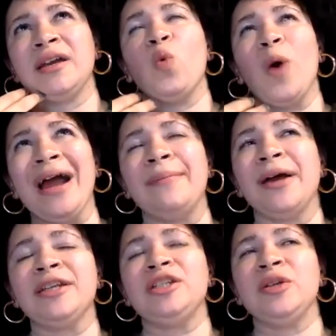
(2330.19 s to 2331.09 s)
why
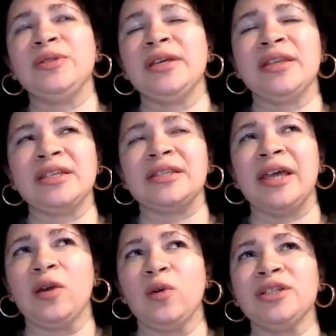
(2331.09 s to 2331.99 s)
am I choosing this
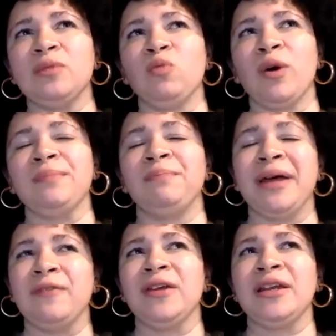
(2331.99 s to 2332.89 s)
language and what
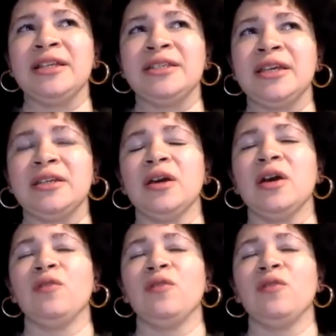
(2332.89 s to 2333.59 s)
benefit is it